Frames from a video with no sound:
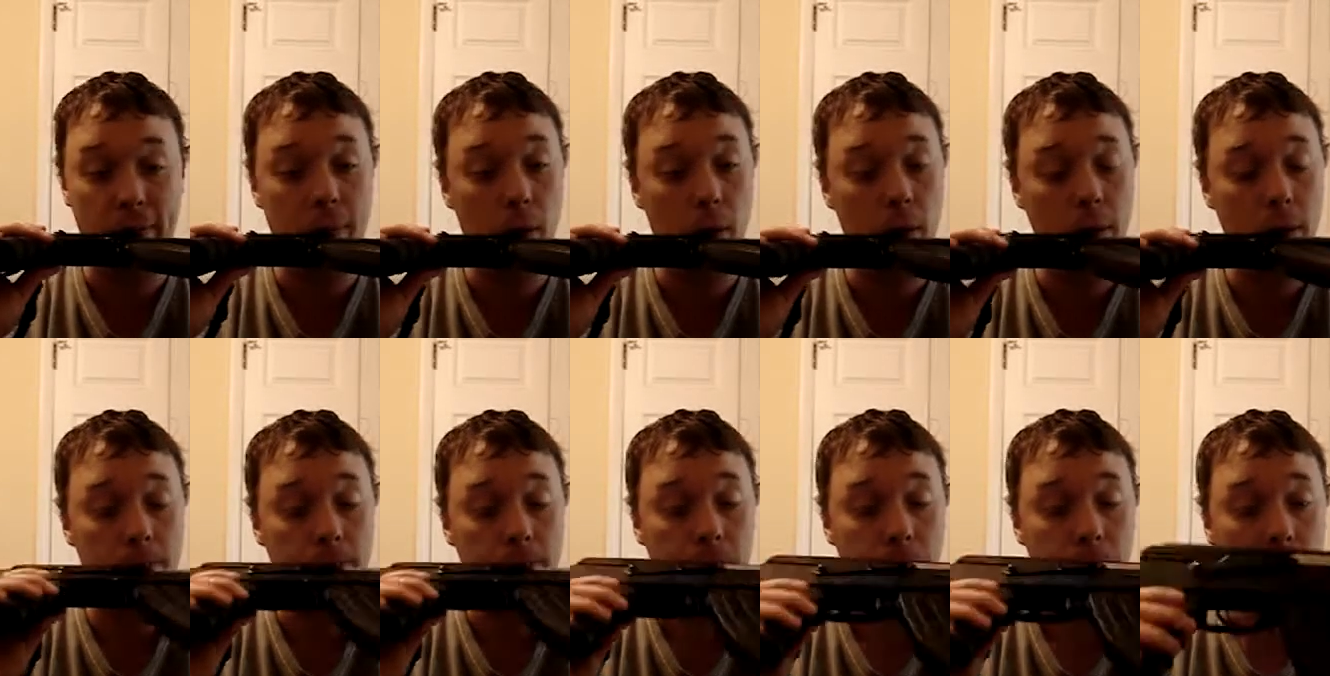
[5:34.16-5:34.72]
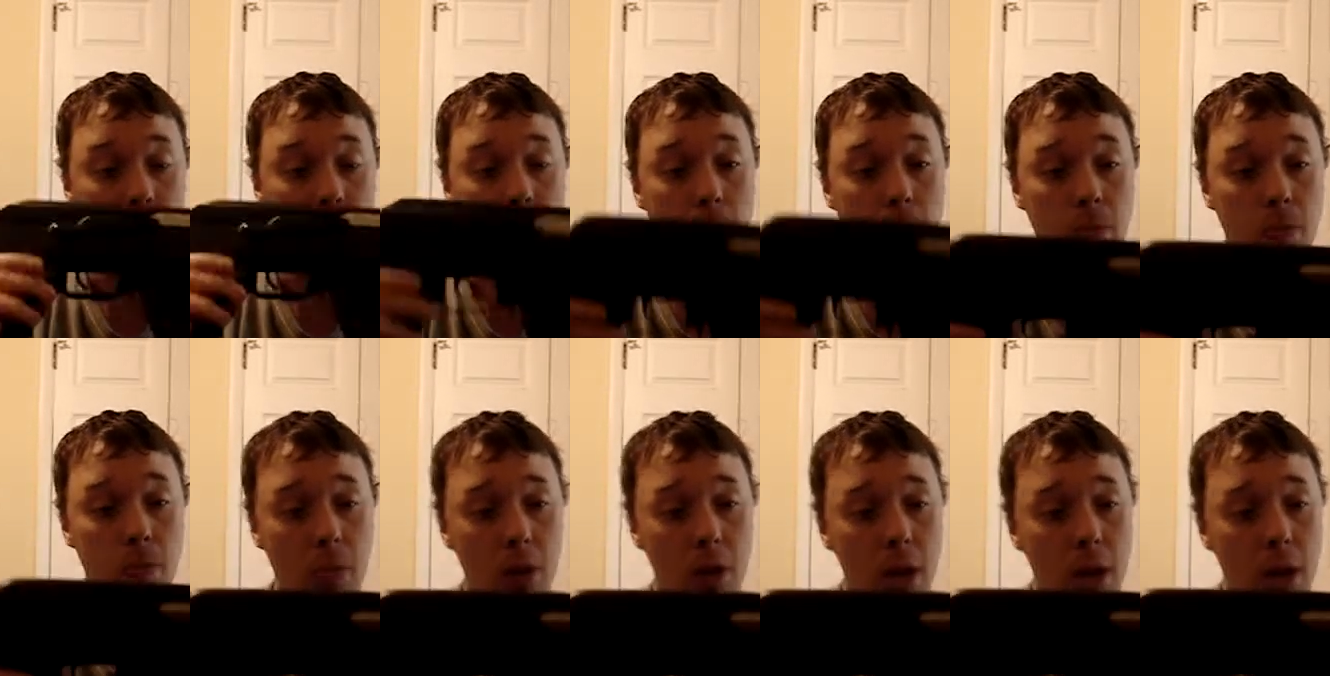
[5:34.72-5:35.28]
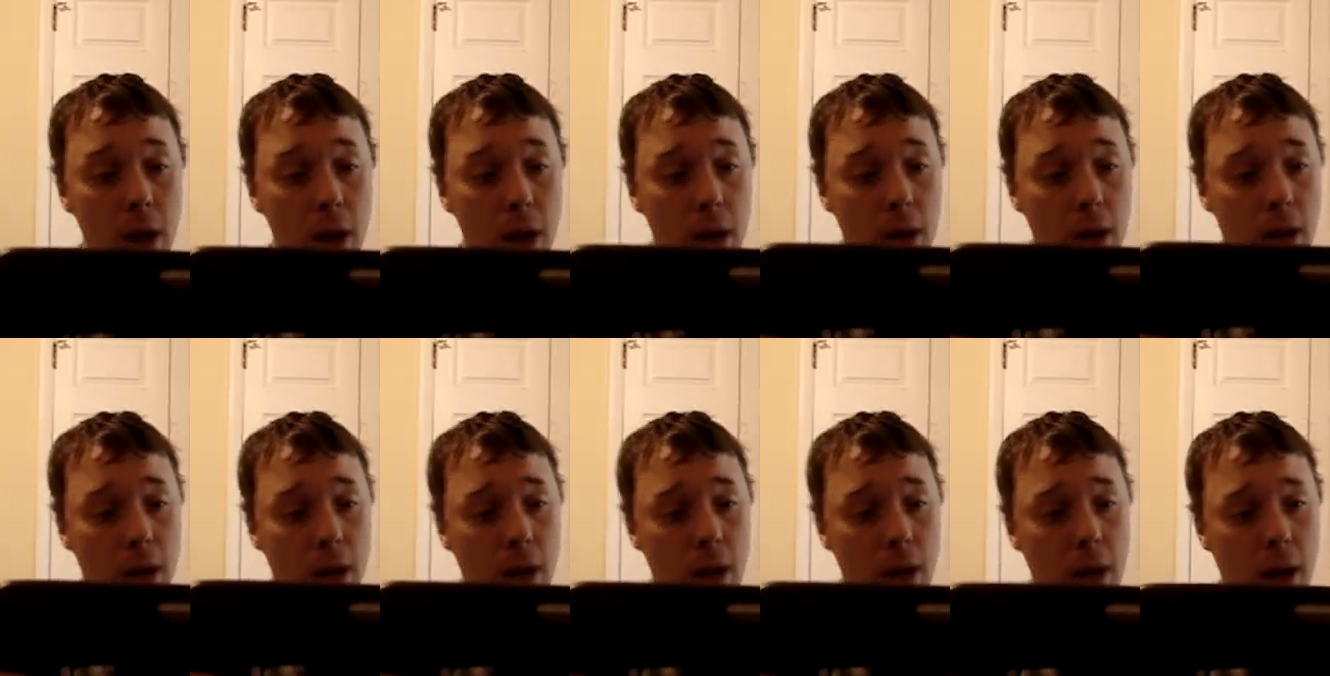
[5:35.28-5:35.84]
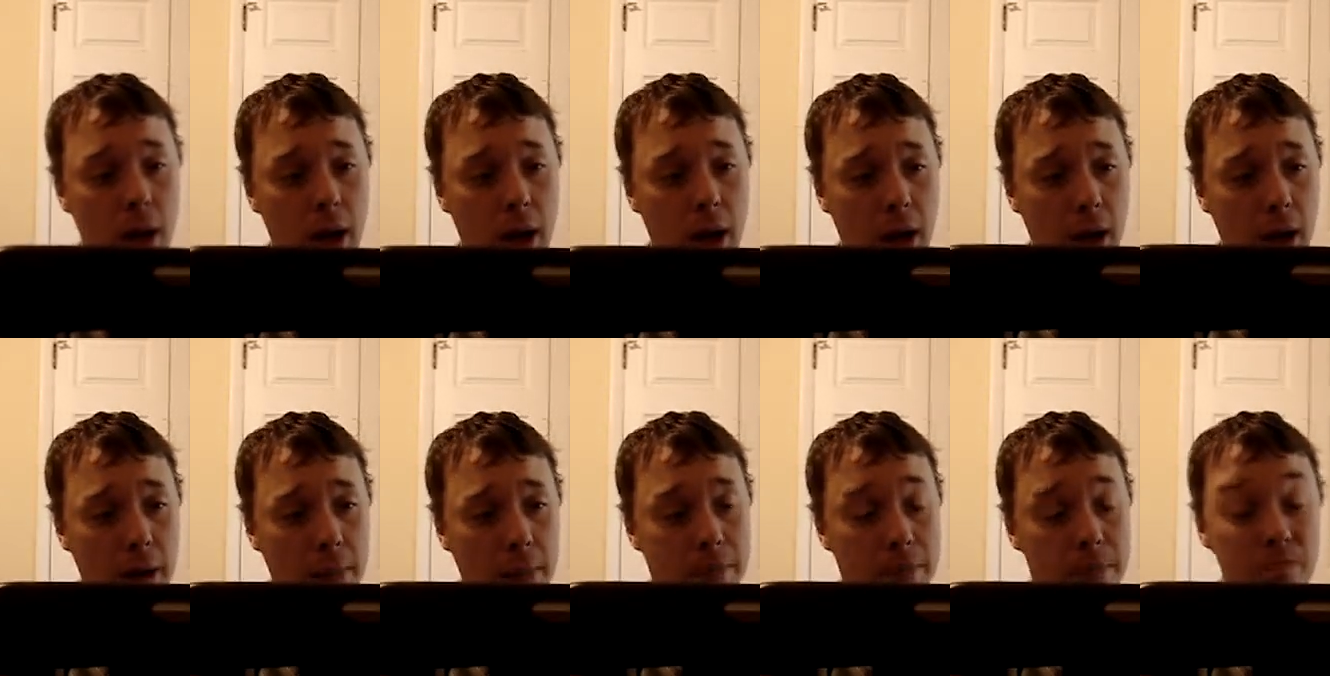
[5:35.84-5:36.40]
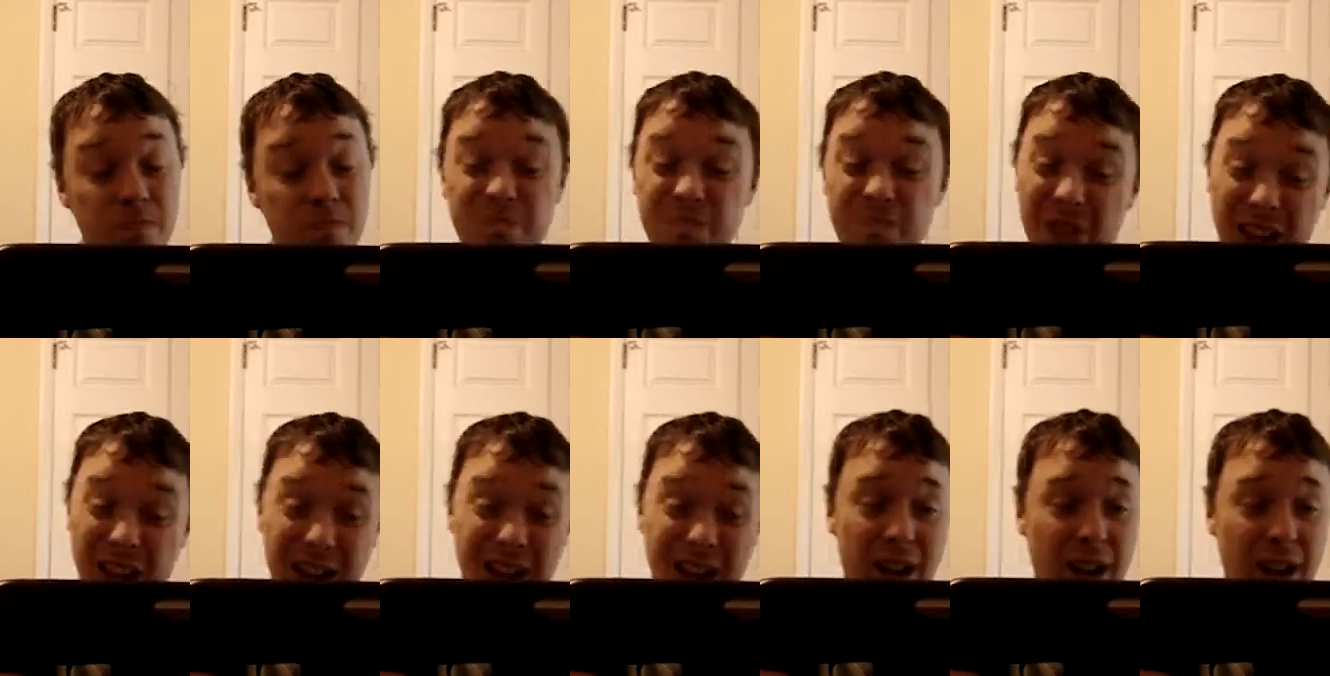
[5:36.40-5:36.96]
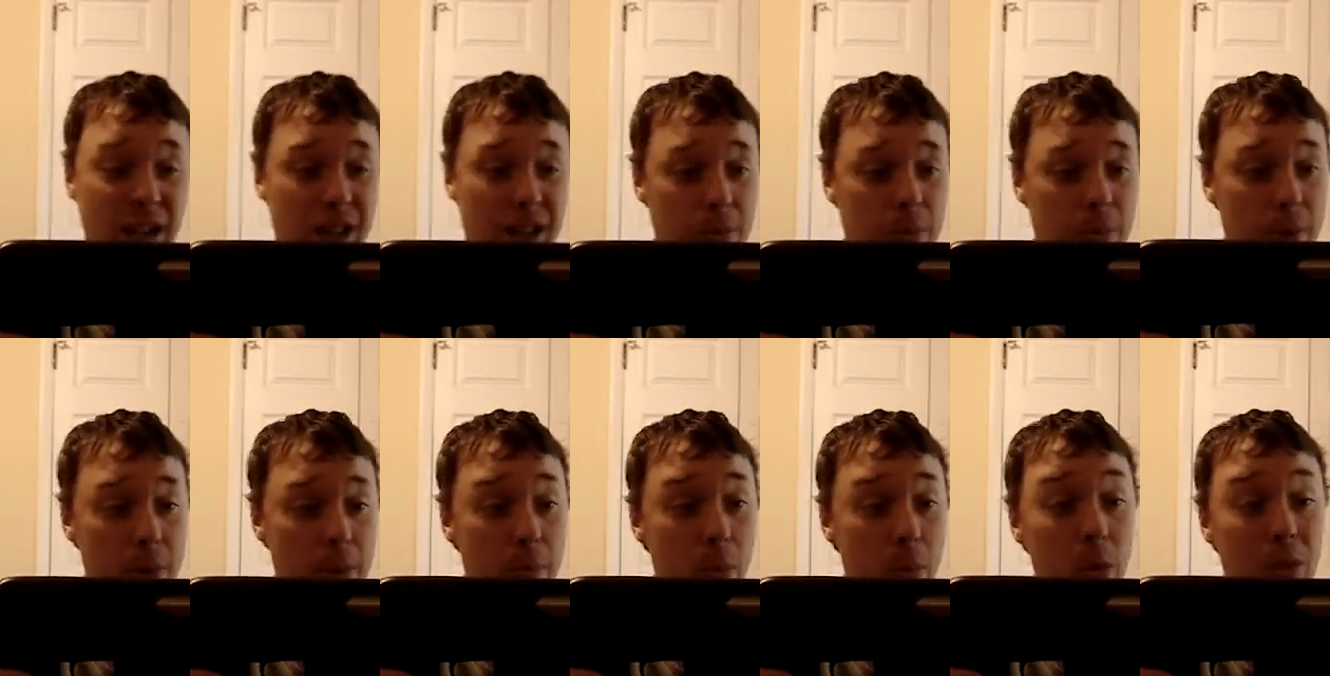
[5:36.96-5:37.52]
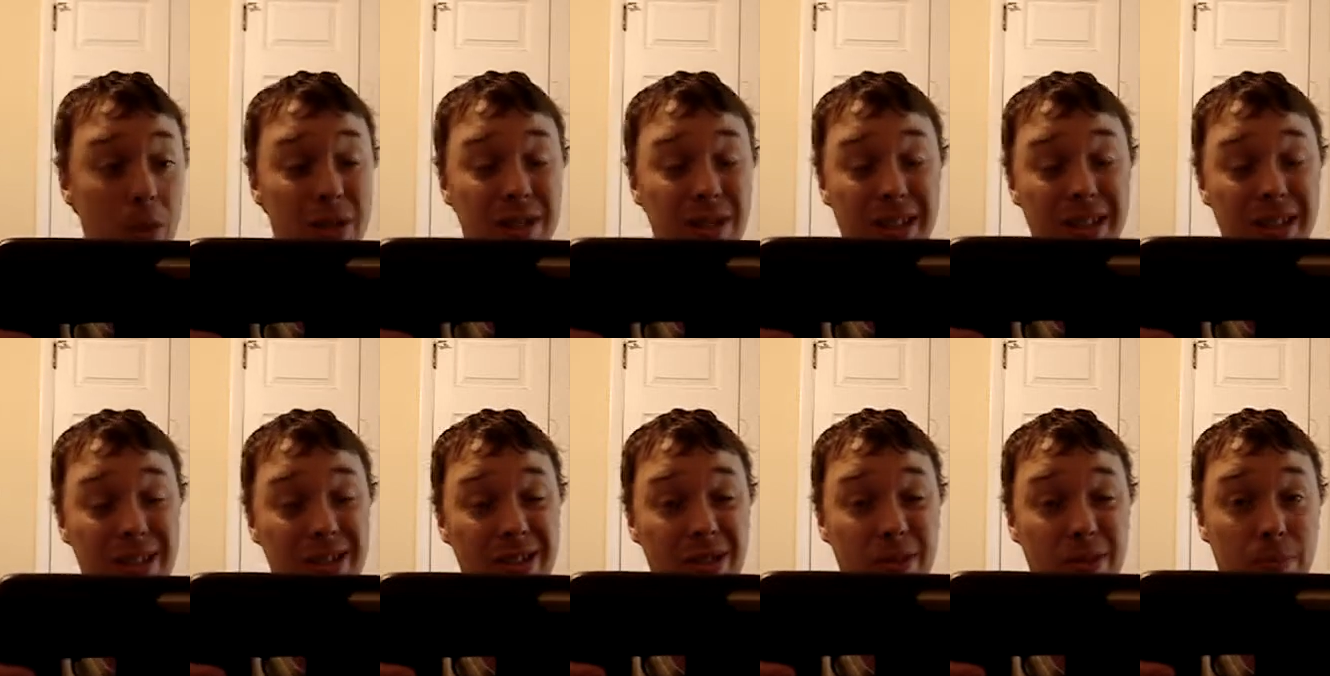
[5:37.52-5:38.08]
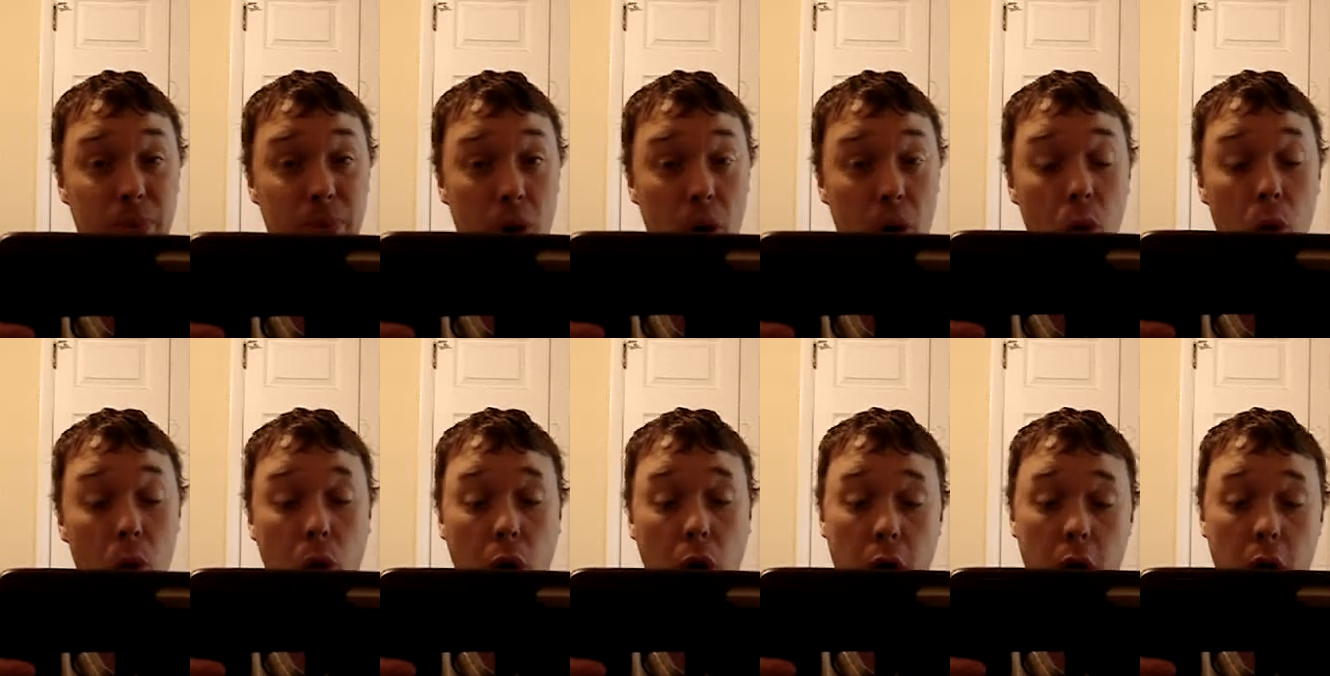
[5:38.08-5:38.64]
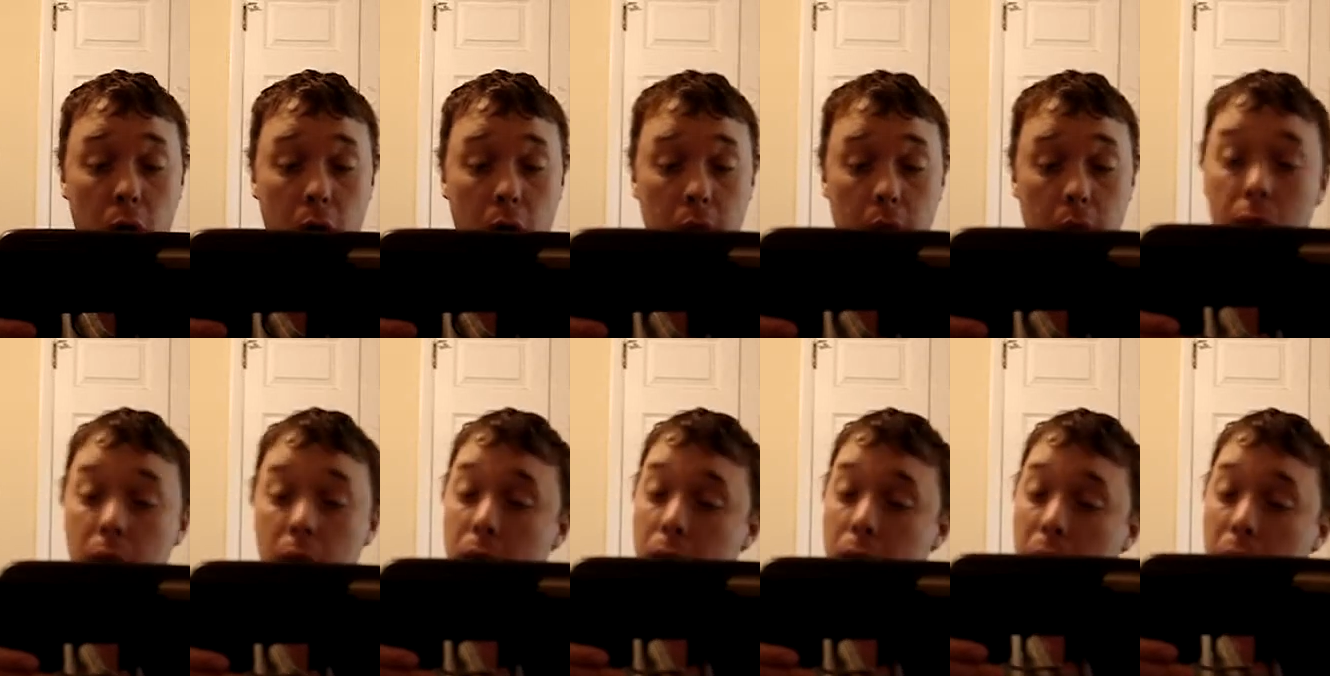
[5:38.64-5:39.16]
for it. Cons. People would say this is a pro or con.